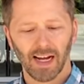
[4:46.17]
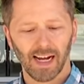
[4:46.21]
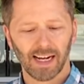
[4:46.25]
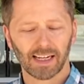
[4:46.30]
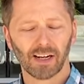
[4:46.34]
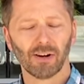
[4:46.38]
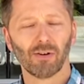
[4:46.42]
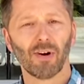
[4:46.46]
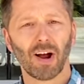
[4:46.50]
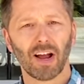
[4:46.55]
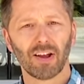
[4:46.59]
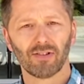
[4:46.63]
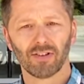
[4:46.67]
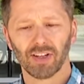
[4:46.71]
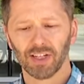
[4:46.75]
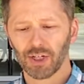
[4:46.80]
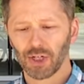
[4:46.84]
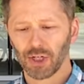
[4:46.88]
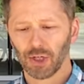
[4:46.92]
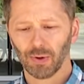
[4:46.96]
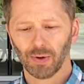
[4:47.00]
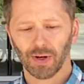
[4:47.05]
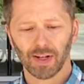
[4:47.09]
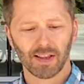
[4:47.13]
I
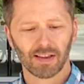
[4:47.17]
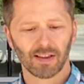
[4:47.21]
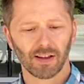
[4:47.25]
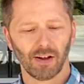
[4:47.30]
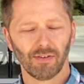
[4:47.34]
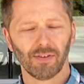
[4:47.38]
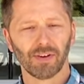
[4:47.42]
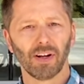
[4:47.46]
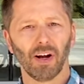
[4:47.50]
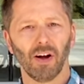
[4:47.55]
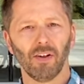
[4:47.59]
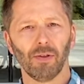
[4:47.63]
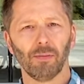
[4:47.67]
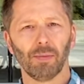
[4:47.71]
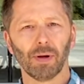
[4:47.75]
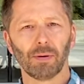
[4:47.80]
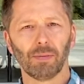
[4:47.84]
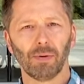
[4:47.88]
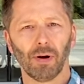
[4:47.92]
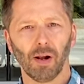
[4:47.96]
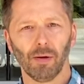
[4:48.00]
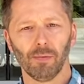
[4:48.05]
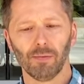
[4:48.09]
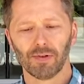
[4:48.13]
congratulate you on solving all the
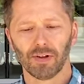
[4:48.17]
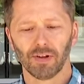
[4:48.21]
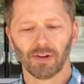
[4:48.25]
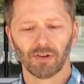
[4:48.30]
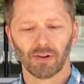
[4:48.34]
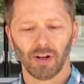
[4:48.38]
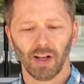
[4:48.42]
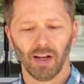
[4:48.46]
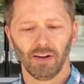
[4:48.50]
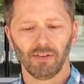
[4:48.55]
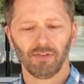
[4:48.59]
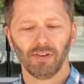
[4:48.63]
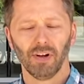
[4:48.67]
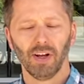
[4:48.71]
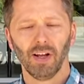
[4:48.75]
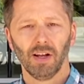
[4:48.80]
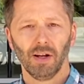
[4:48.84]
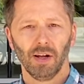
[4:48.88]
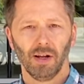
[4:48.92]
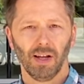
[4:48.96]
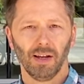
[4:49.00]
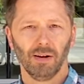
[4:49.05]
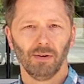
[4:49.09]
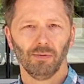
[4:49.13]
big problems in your life.
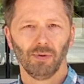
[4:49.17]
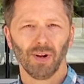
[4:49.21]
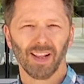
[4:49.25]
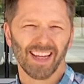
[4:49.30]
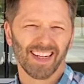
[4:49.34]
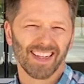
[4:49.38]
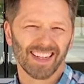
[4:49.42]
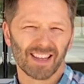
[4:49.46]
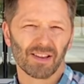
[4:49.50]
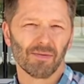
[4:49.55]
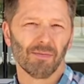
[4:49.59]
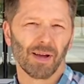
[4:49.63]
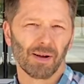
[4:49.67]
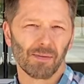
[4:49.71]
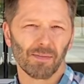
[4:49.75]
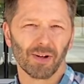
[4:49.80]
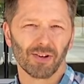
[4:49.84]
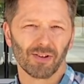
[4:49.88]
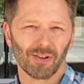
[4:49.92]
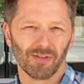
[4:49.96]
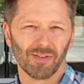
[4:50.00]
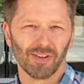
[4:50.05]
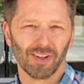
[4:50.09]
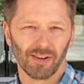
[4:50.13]
Really, it doesn't make
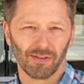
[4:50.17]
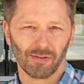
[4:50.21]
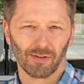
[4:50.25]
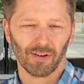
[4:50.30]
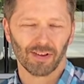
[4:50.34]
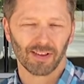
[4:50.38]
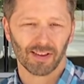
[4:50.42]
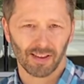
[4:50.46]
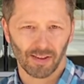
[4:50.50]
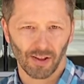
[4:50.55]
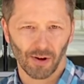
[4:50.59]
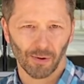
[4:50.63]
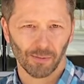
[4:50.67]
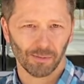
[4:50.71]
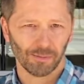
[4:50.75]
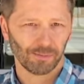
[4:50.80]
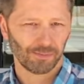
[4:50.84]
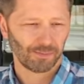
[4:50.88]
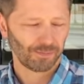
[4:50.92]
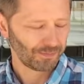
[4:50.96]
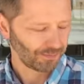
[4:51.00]
much of a difference though.